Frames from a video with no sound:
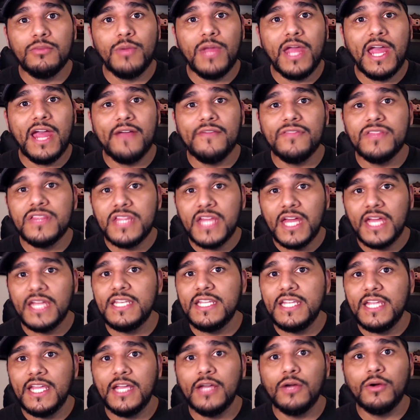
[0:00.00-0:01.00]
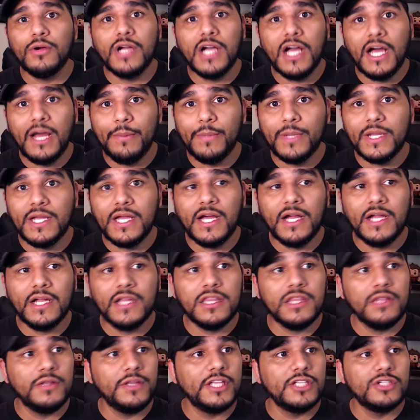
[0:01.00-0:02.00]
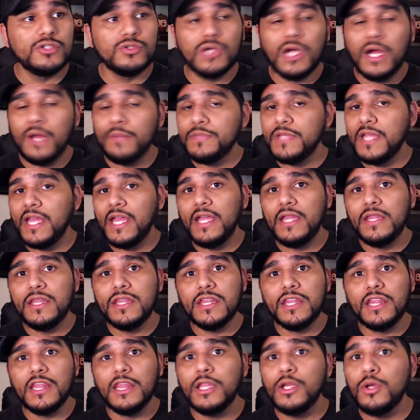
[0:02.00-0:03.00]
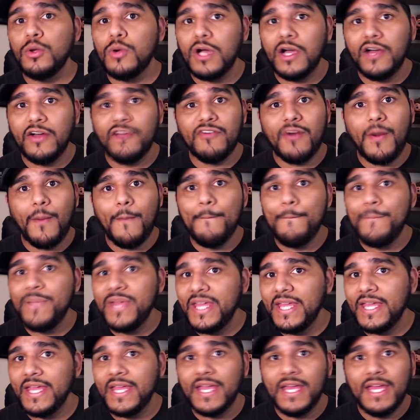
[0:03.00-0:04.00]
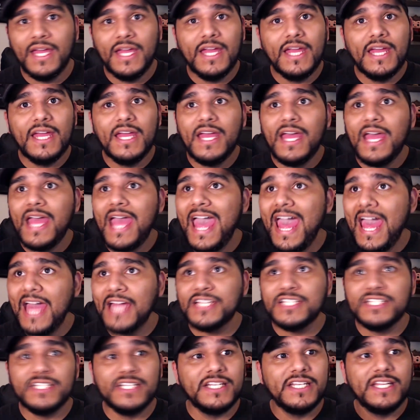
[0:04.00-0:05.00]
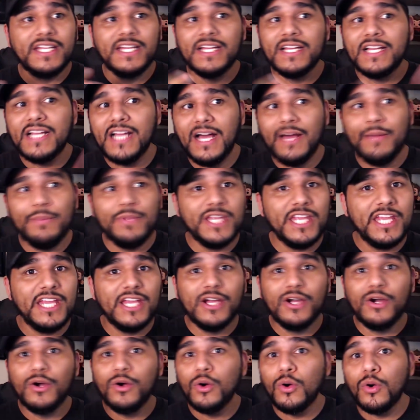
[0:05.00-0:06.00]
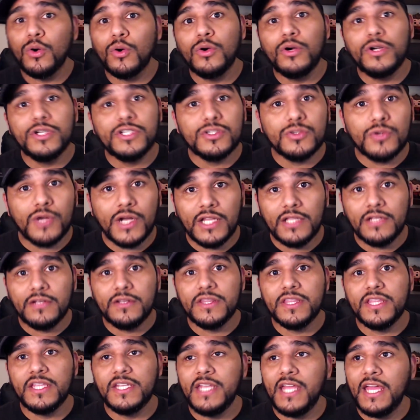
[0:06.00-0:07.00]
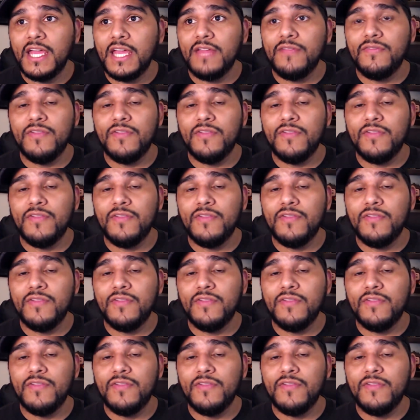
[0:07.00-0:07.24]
We have San Diego Comic-Con, so they dropped a slew of big action, comedy, horror trailers today.